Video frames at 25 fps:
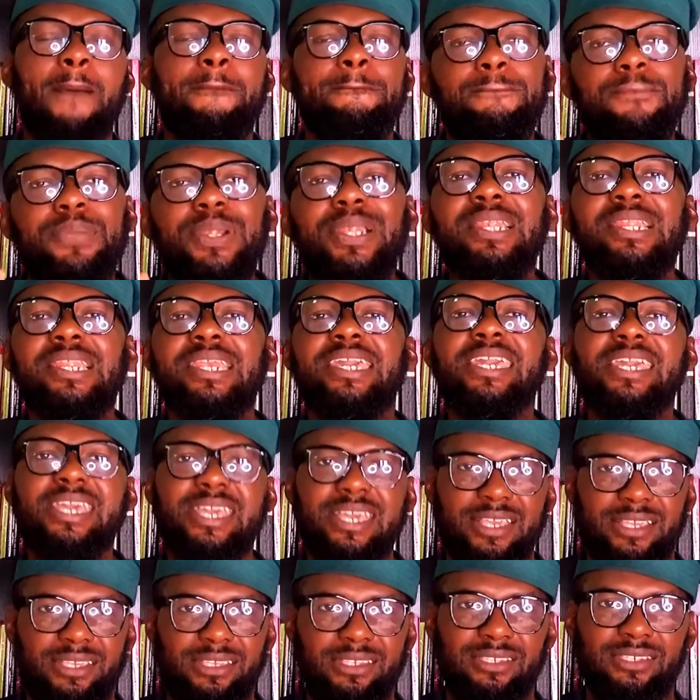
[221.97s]

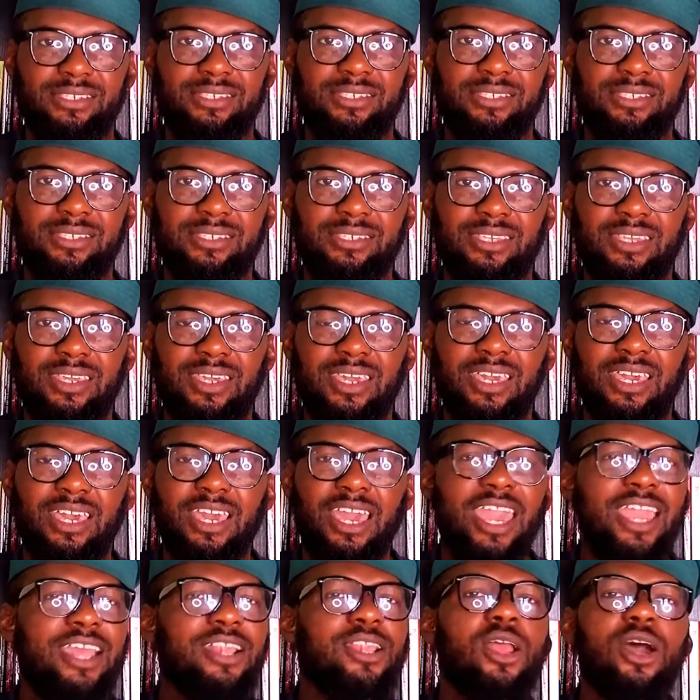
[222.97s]
Please.
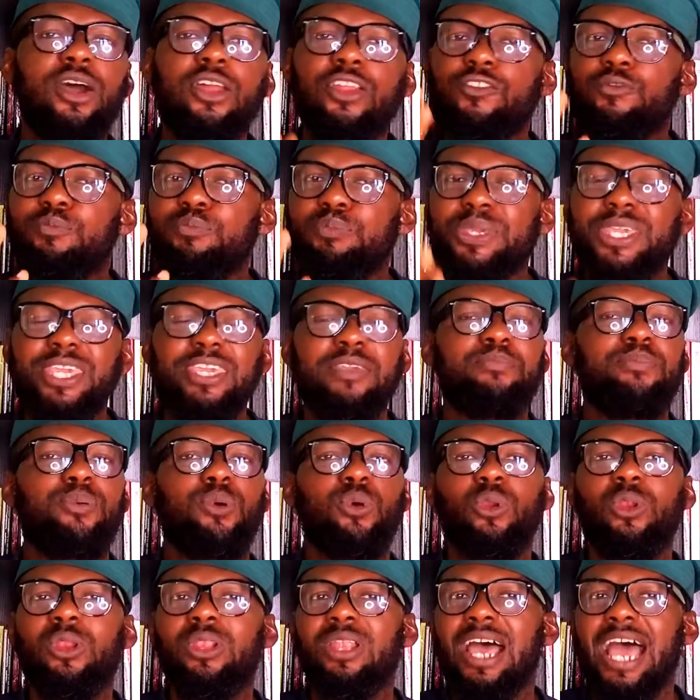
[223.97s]
A lot of
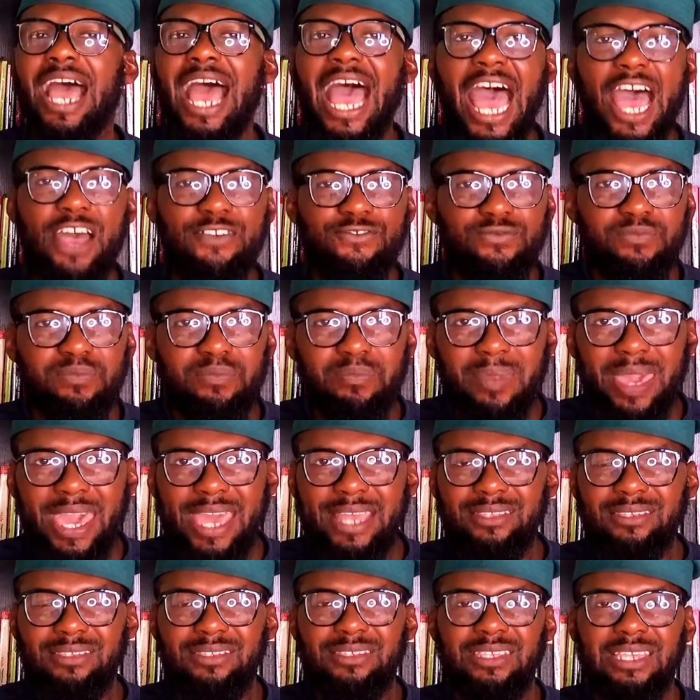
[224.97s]
people I've
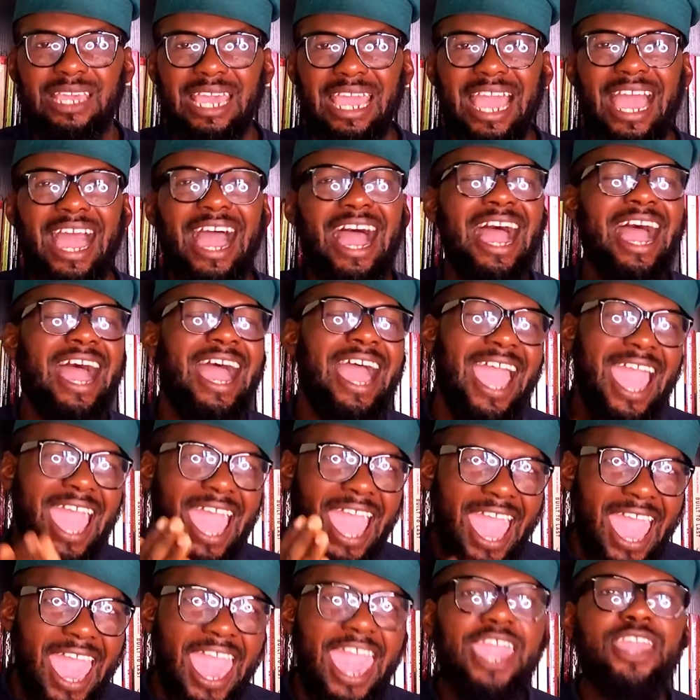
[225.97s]
met are
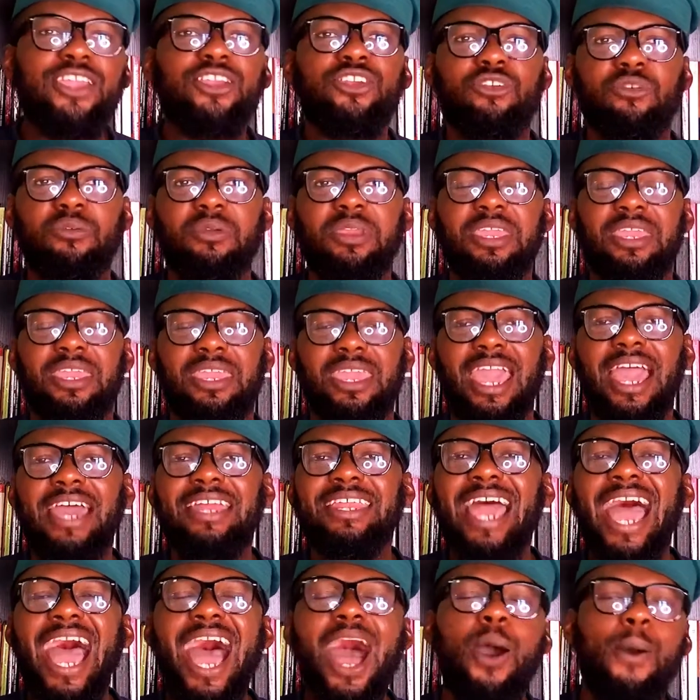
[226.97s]
angry at
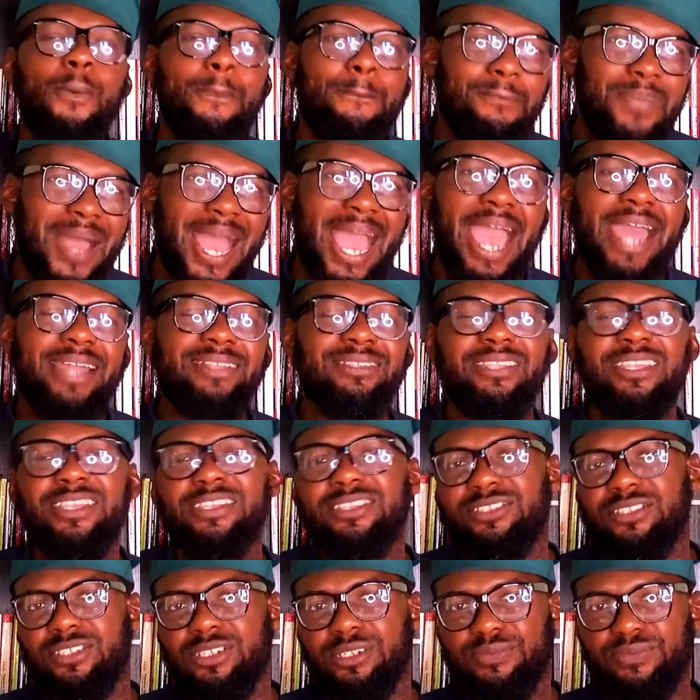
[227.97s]
how bad
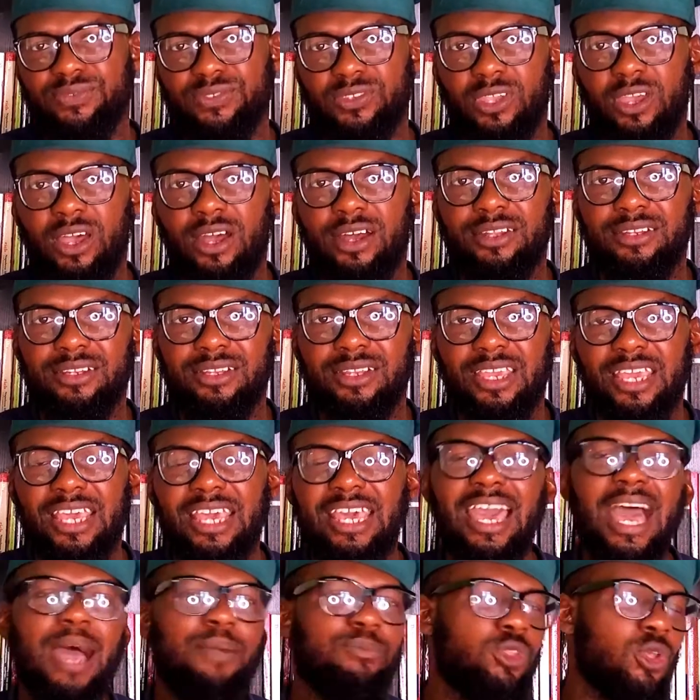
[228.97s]
things have turned.
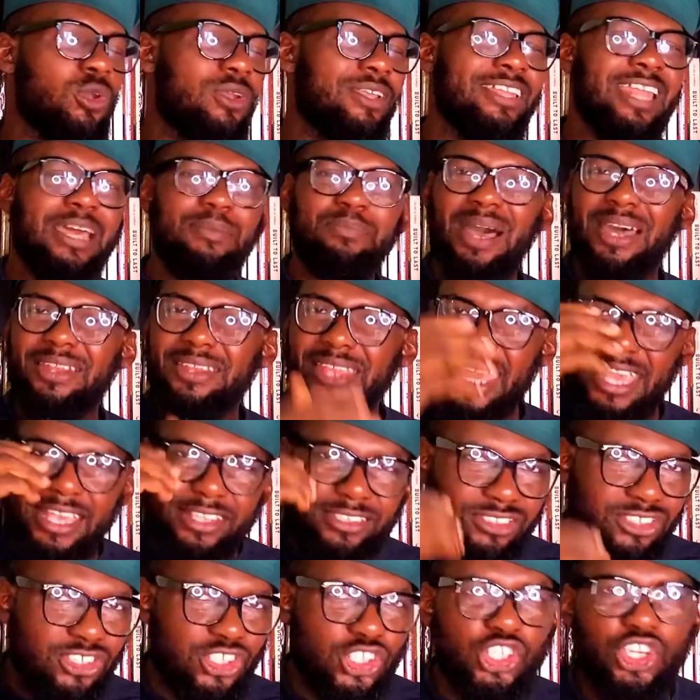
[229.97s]
I'm talking about
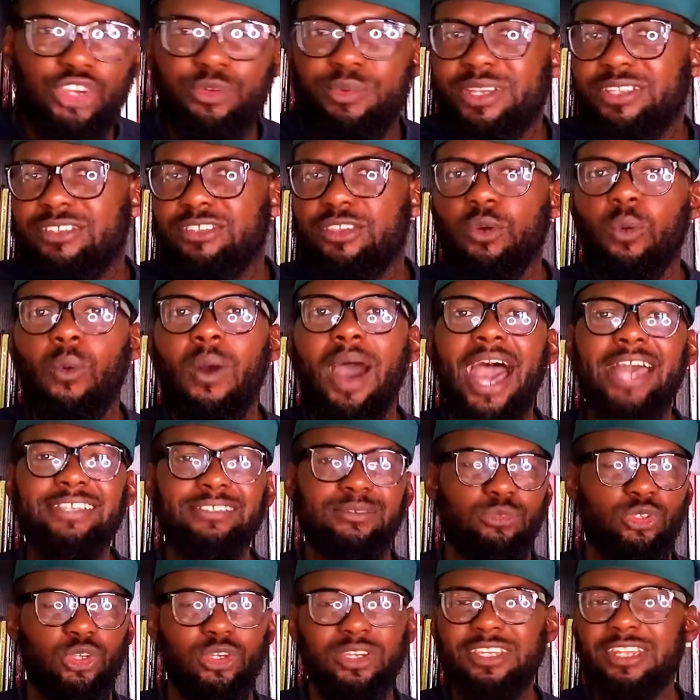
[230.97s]
insecurity wise. I'm
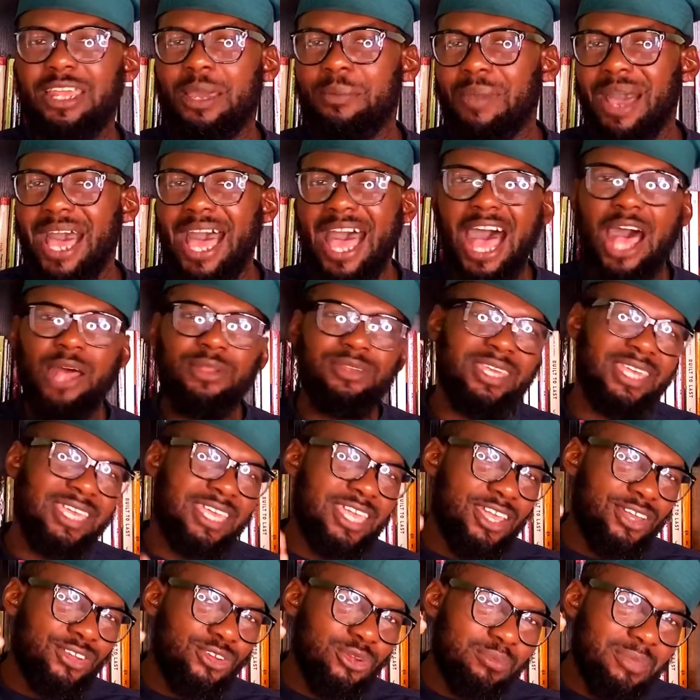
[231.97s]
talking about how the
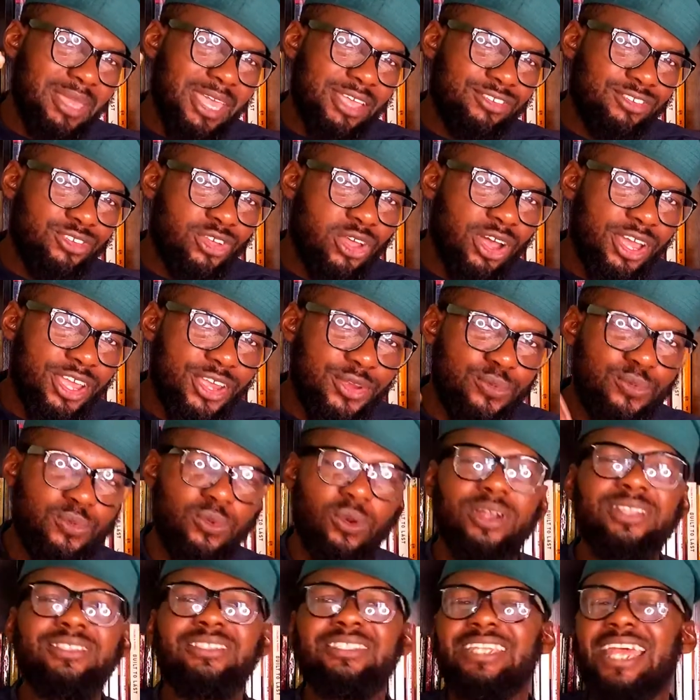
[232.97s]
economy has gotten
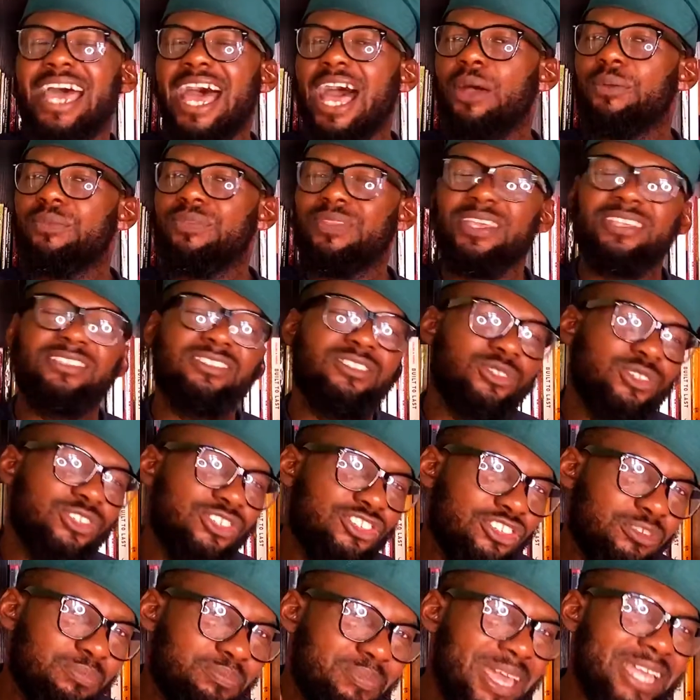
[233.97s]
rotten, how things are
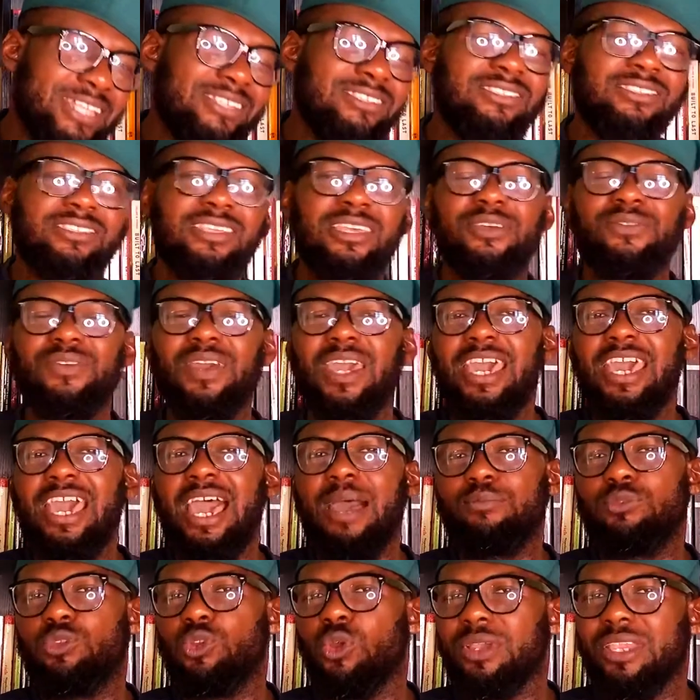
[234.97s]
expensive.
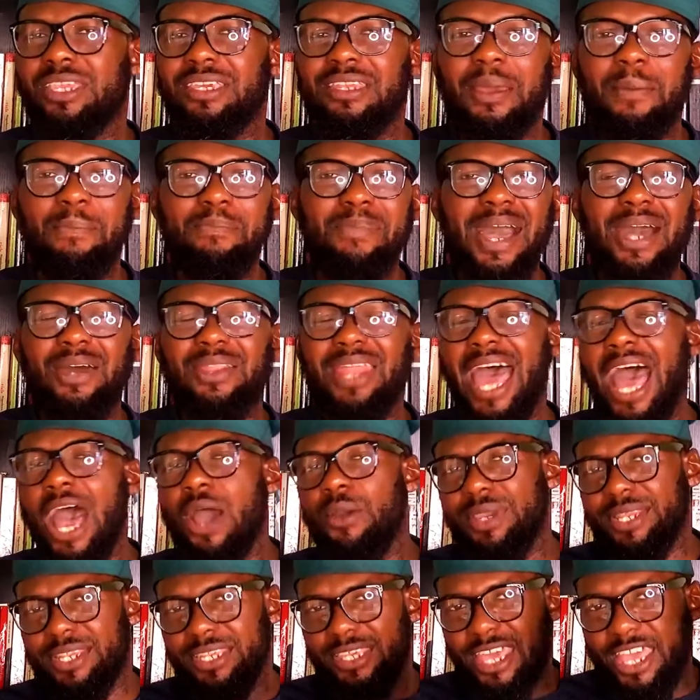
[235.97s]
I'm talking about how
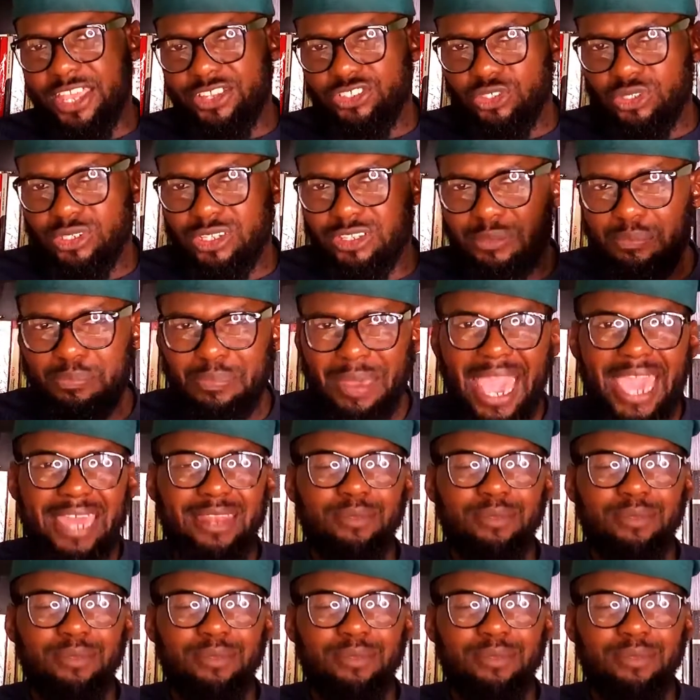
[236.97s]
education is bad.